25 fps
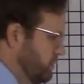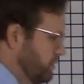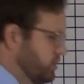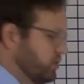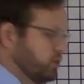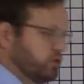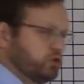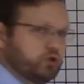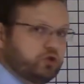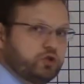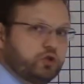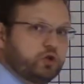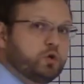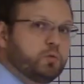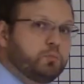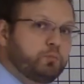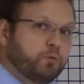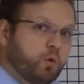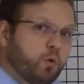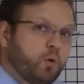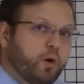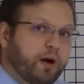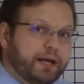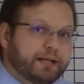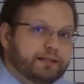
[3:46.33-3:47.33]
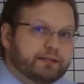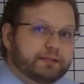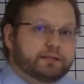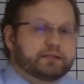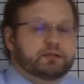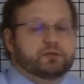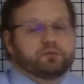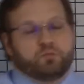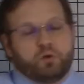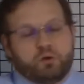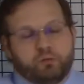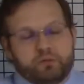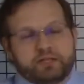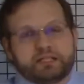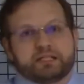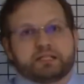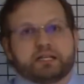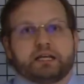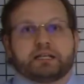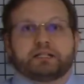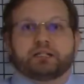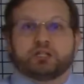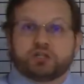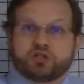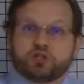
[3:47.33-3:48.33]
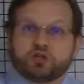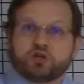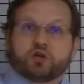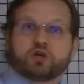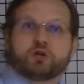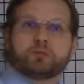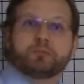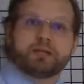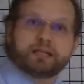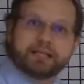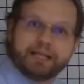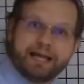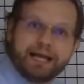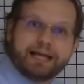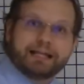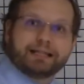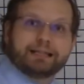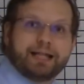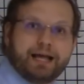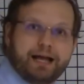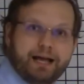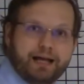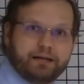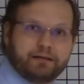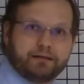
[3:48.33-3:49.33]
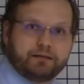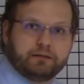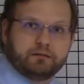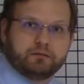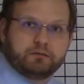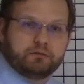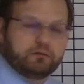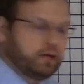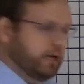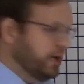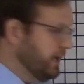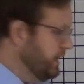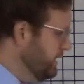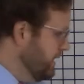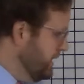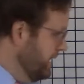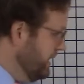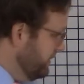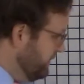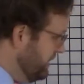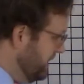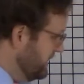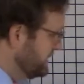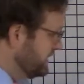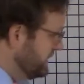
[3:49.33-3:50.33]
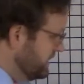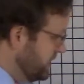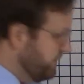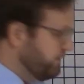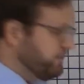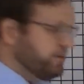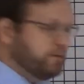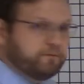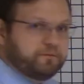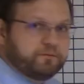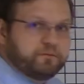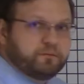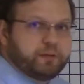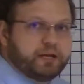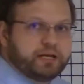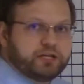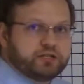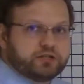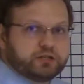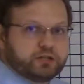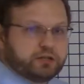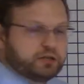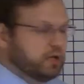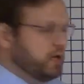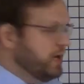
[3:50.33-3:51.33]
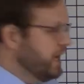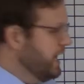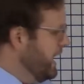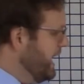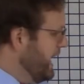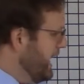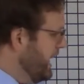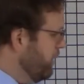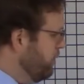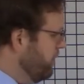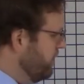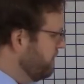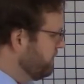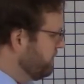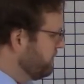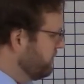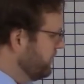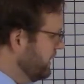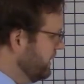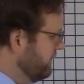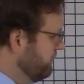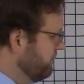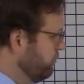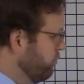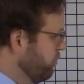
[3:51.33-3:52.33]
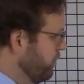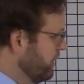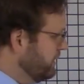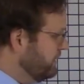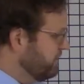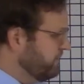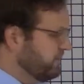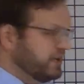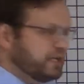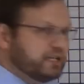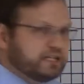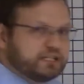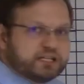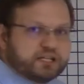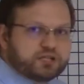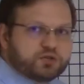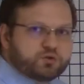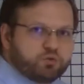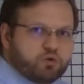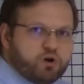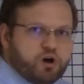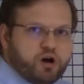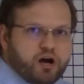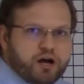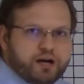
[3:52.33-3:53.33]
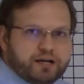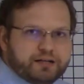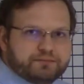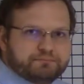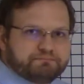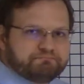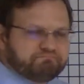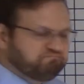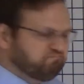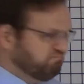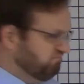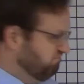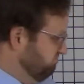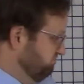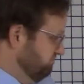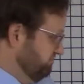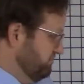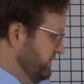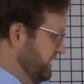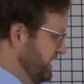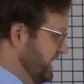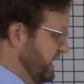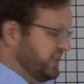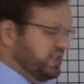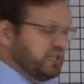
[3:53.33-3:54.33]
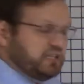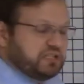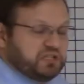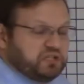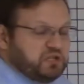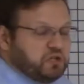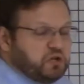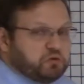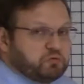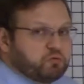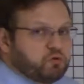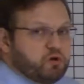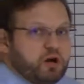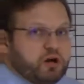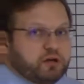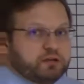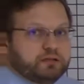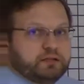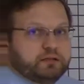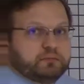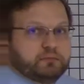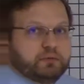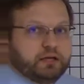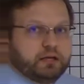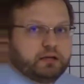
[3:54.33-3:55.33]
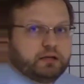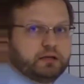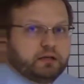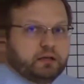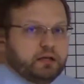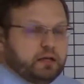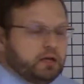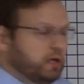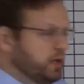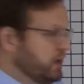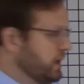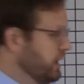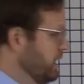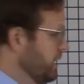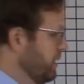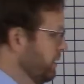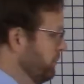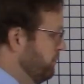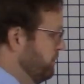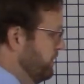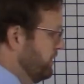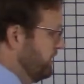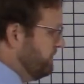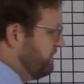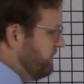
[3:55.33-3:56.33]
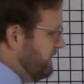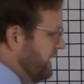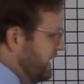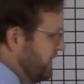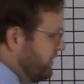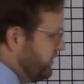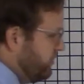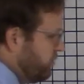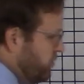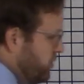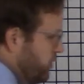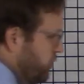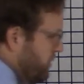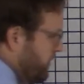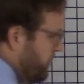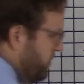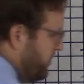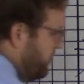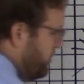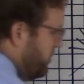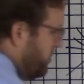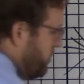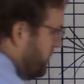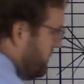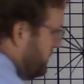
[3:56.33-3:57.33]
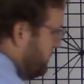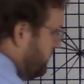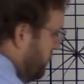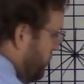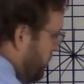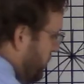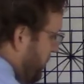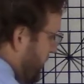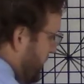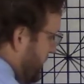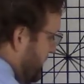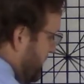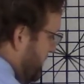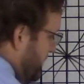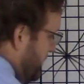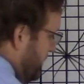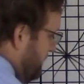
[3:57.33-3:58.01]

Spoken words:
2 points, what we say, determine a line. Okay? That's enough information. However, if one of these is wrong, that doesn't look wrong to me. But if I throw a 3rd point in,